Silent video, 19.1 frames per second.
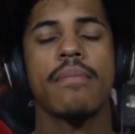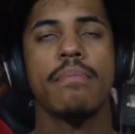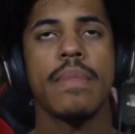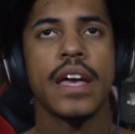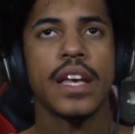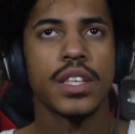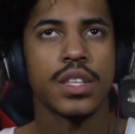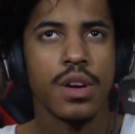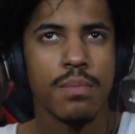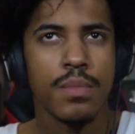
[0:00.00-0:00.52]

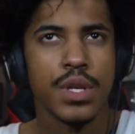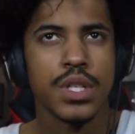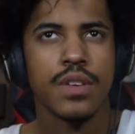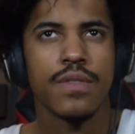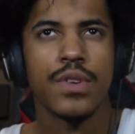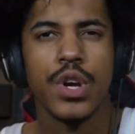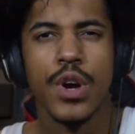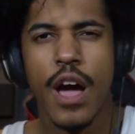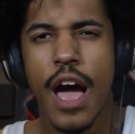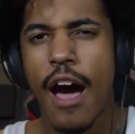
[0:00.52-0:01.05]
make their music
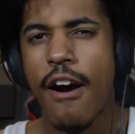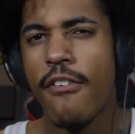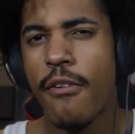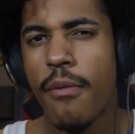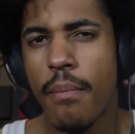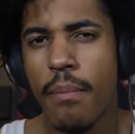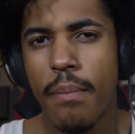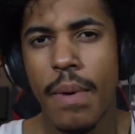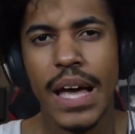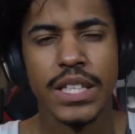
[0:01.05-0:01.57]
video have
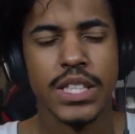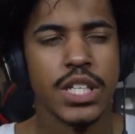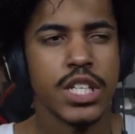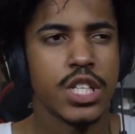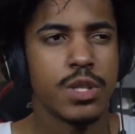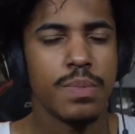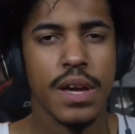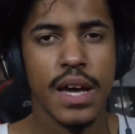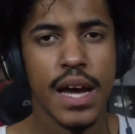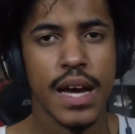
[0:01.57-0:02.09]
a
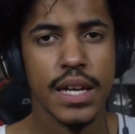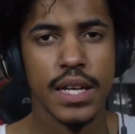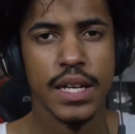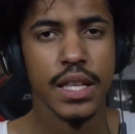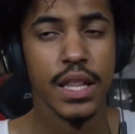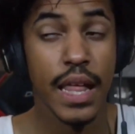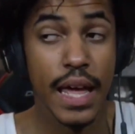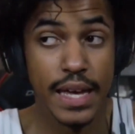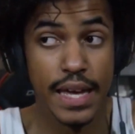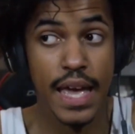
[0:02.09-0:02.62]
message behind
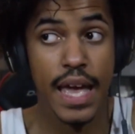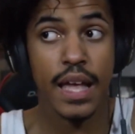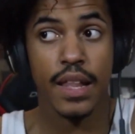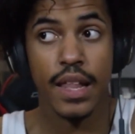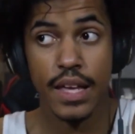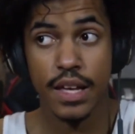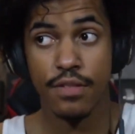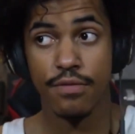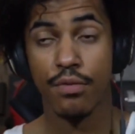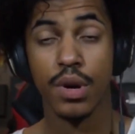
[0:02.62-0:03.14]
it. Like
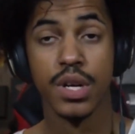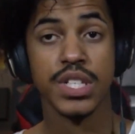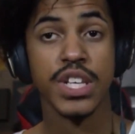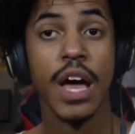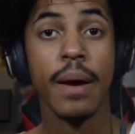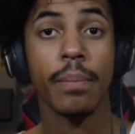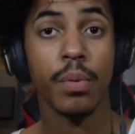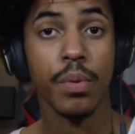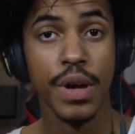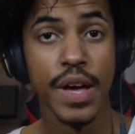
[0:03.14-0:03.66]
for
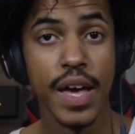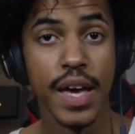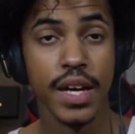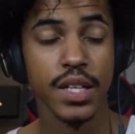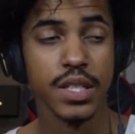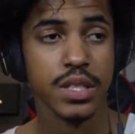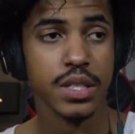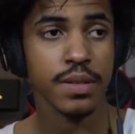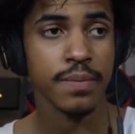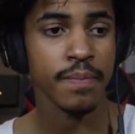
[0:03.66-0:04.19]
example,
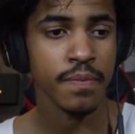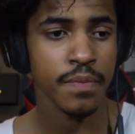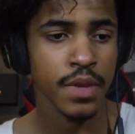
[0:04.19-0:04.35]
X.